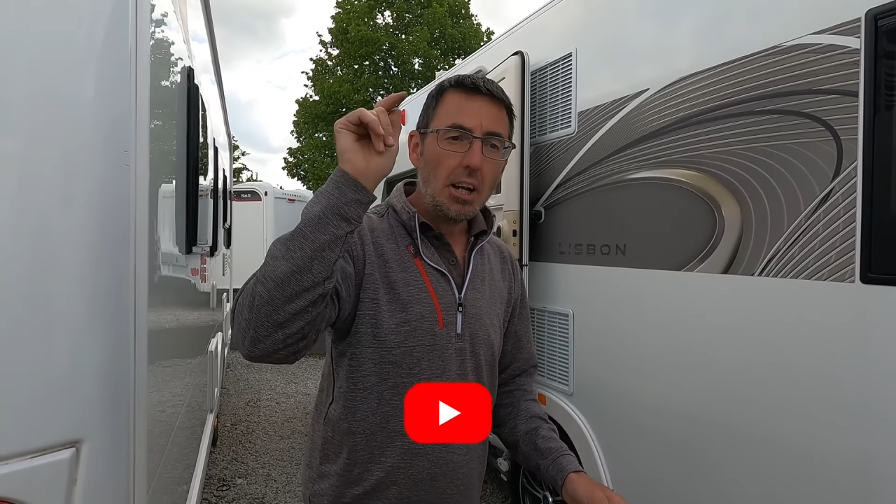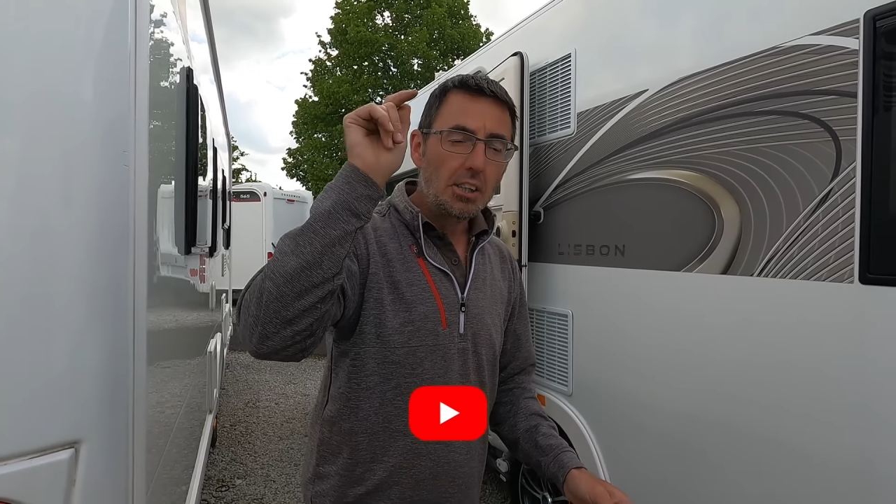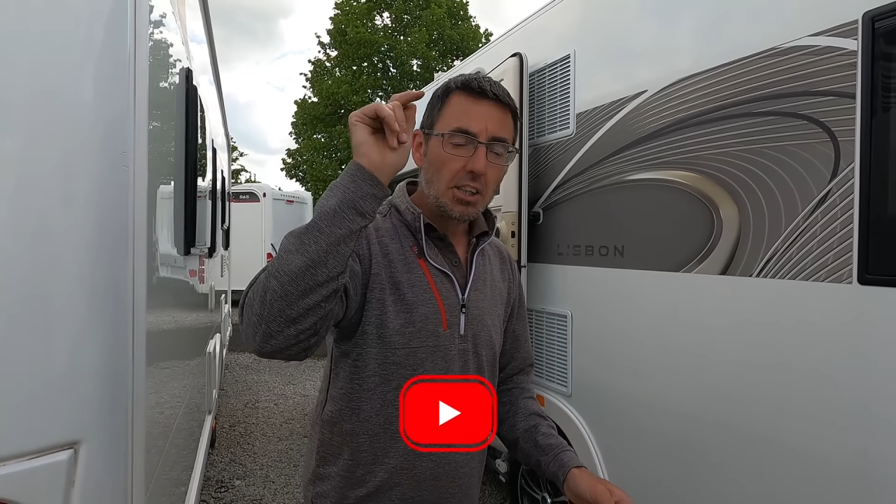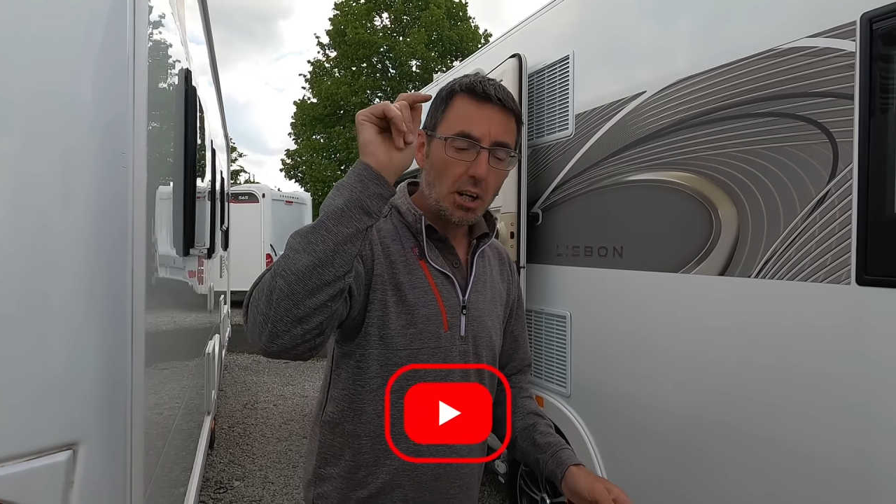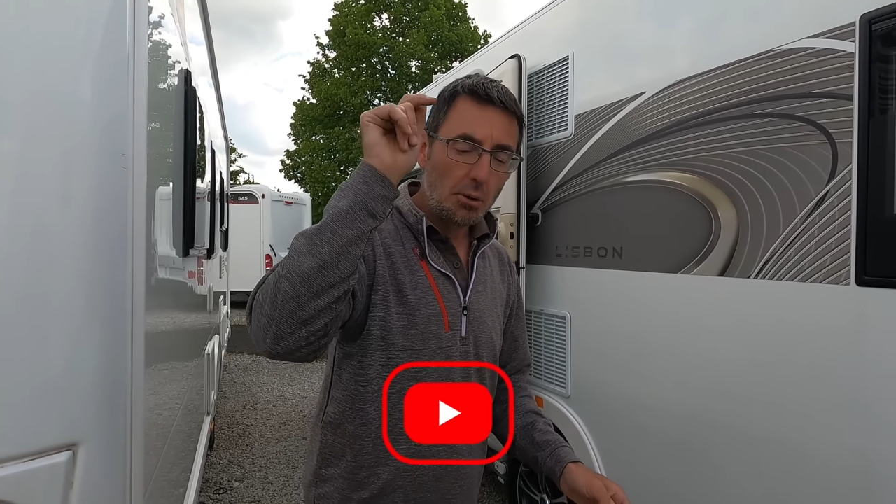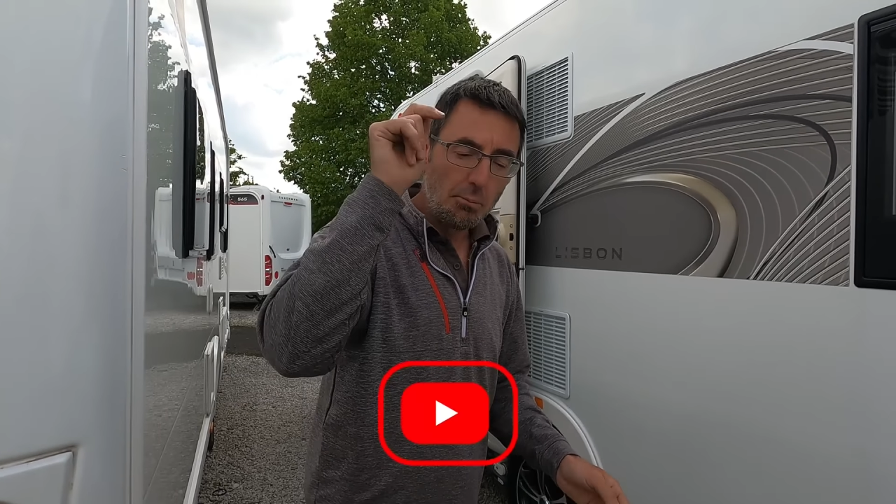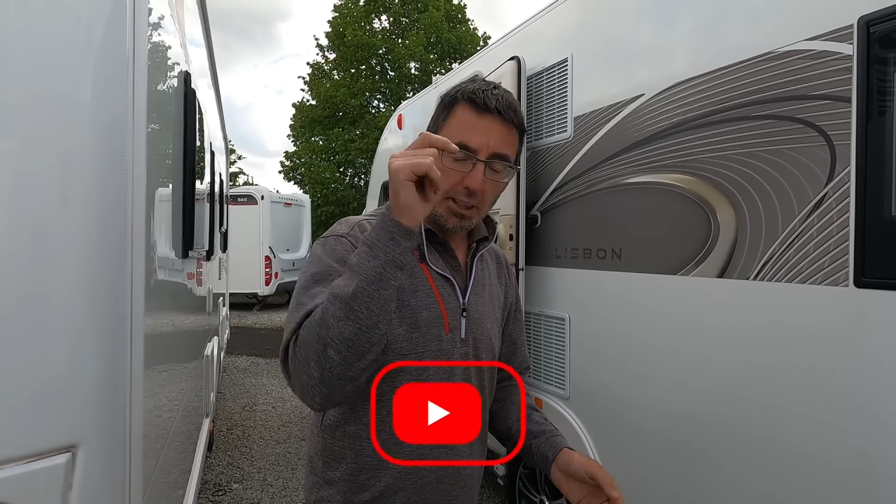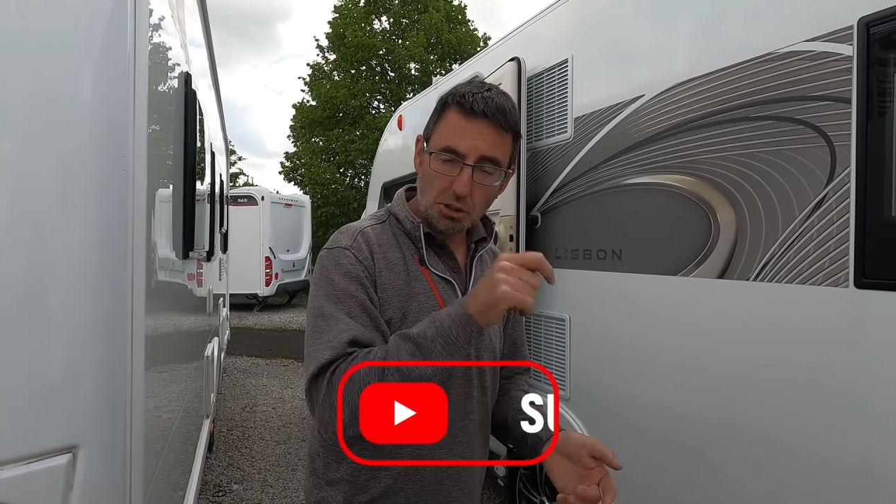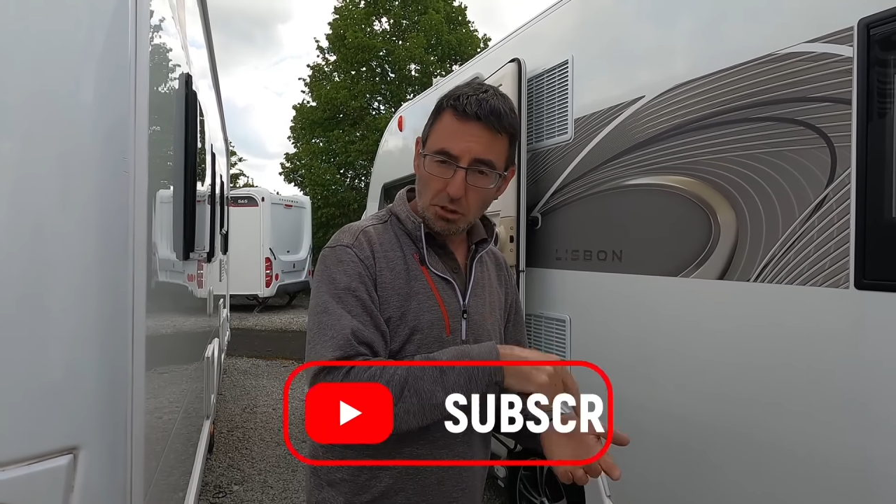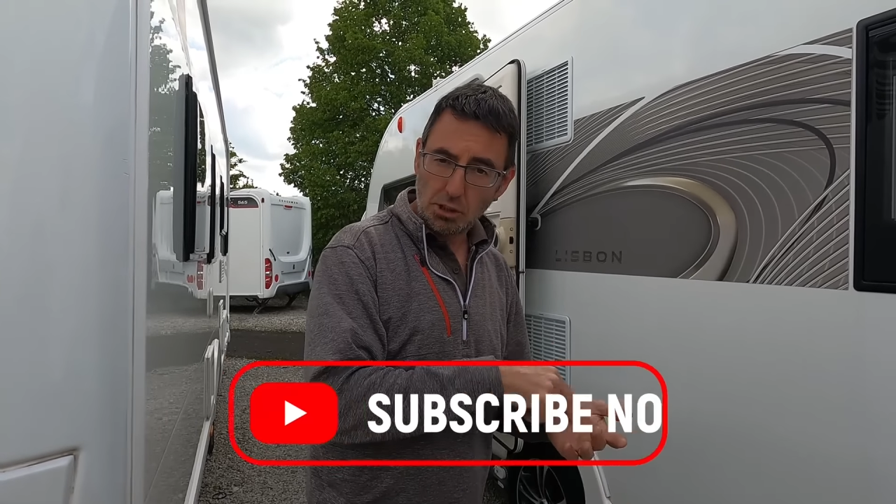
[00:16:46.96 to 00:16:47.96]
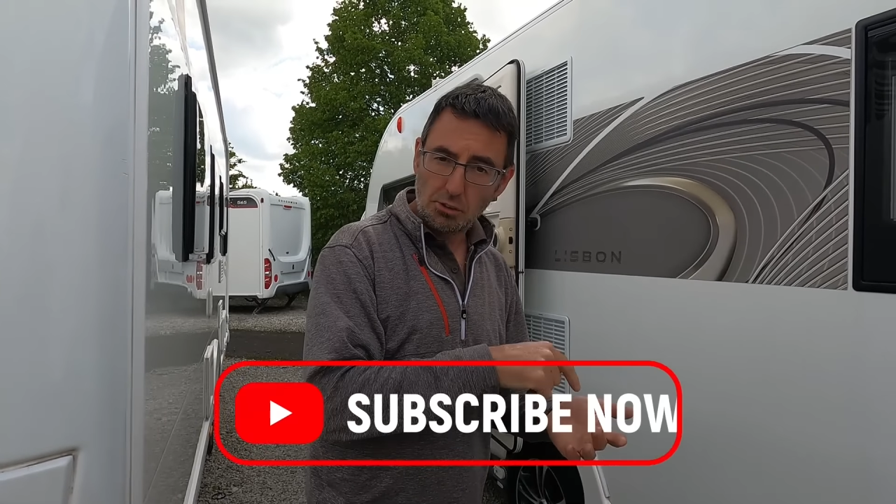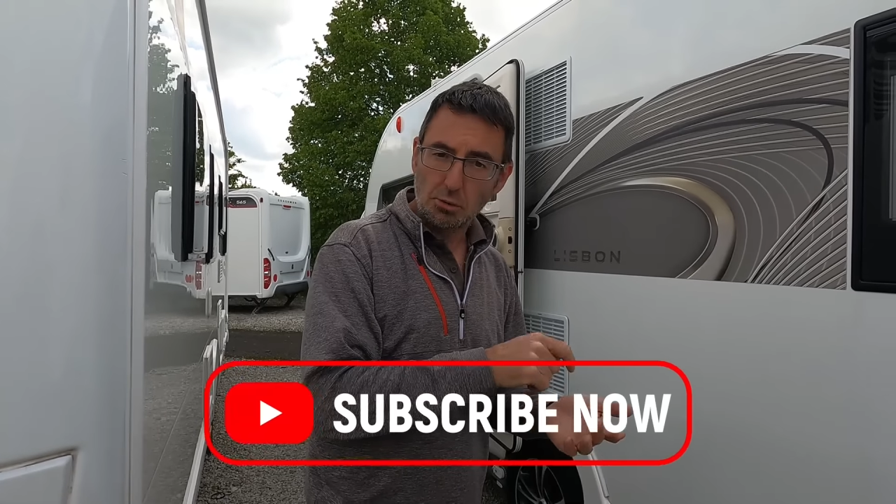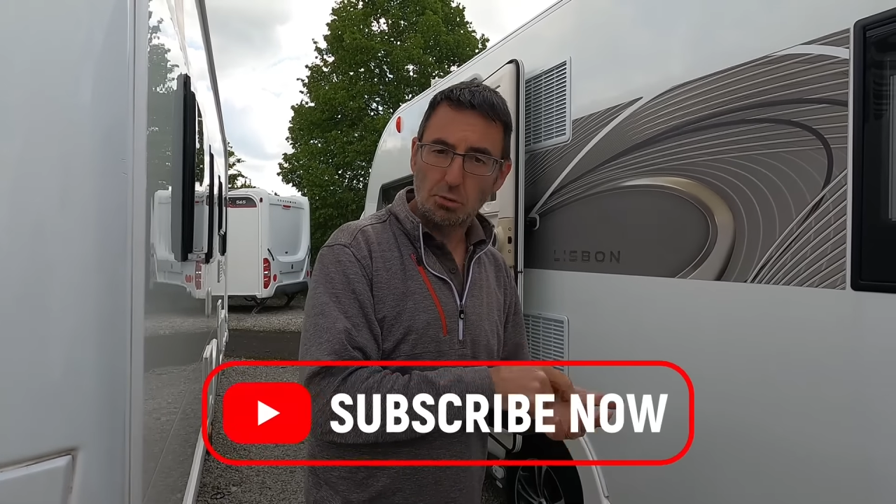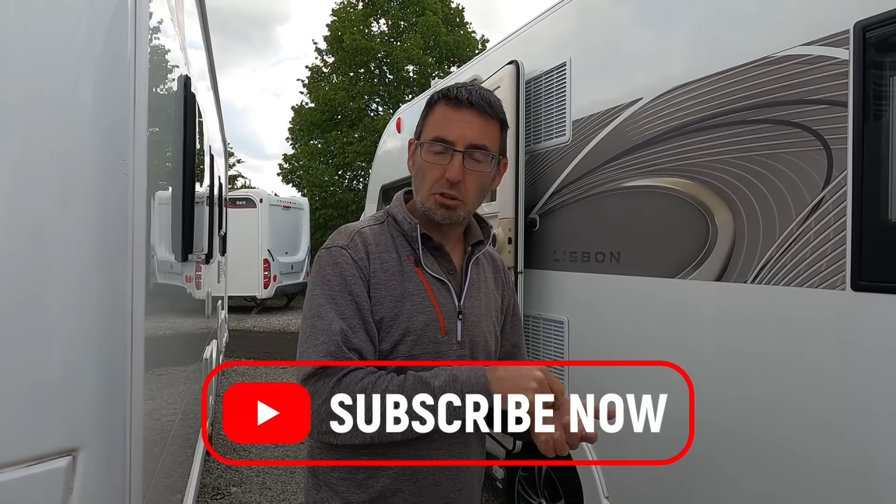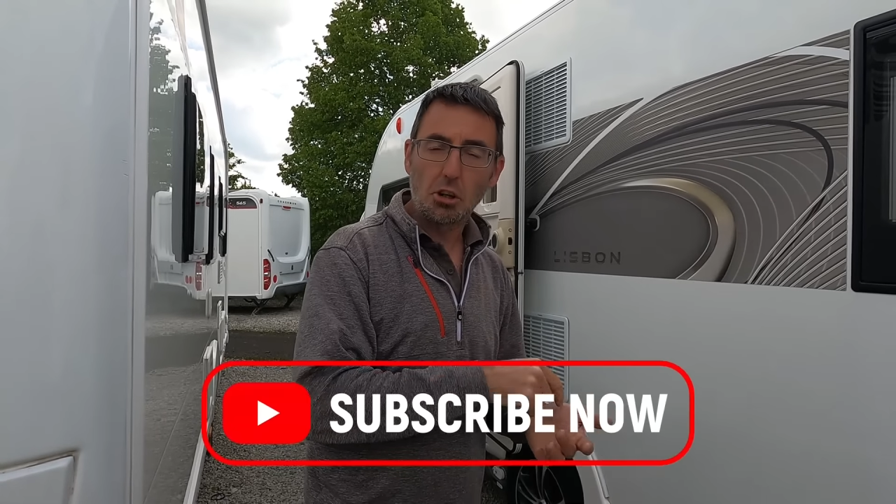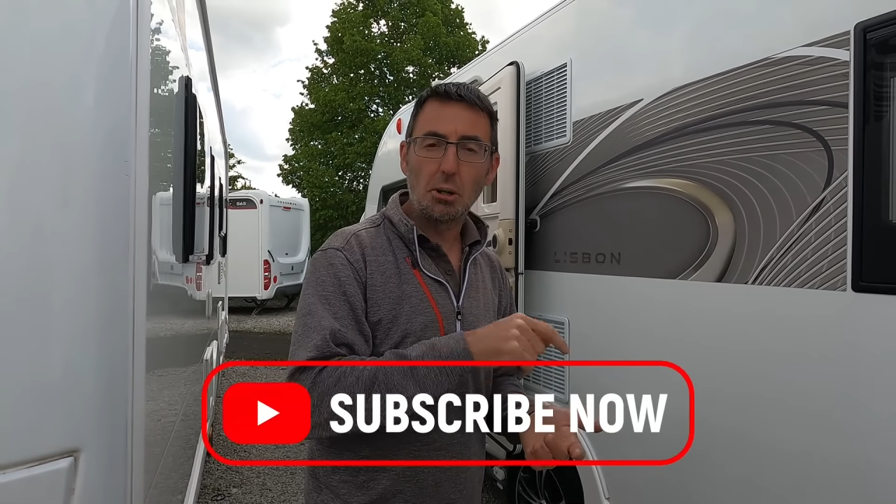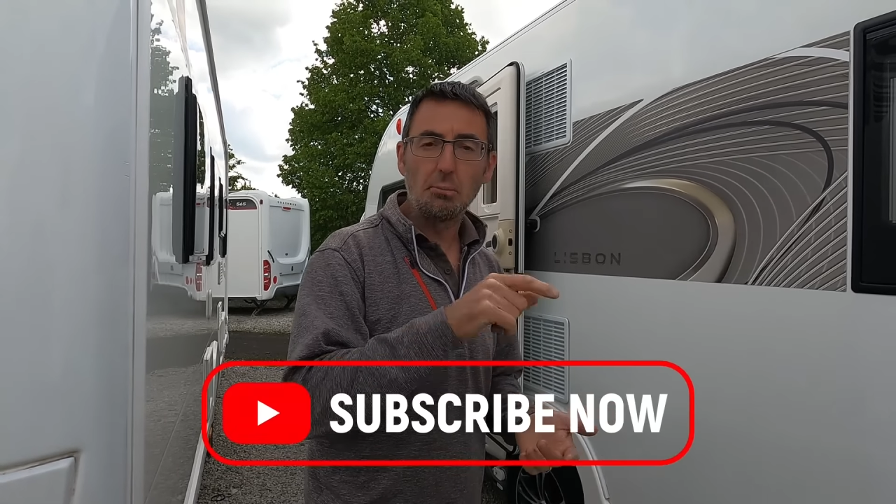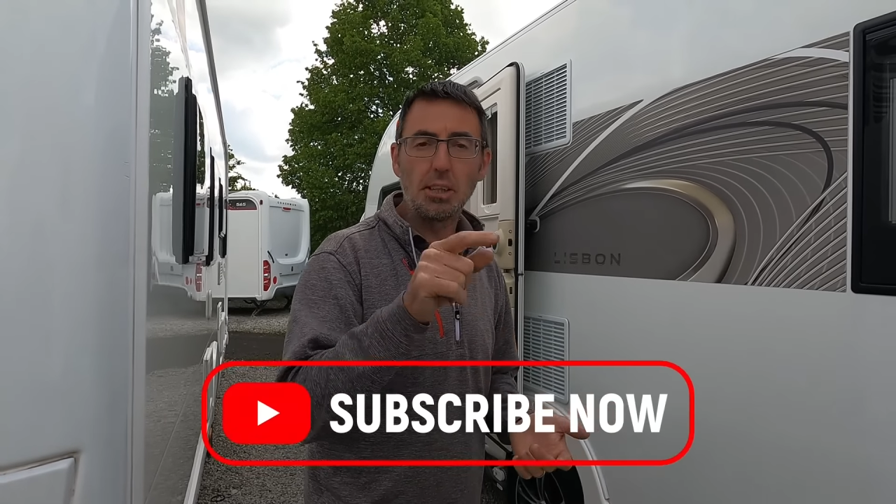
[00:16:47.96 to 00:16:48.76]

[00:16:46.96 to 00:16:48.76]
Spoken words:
So make sure you subscribe,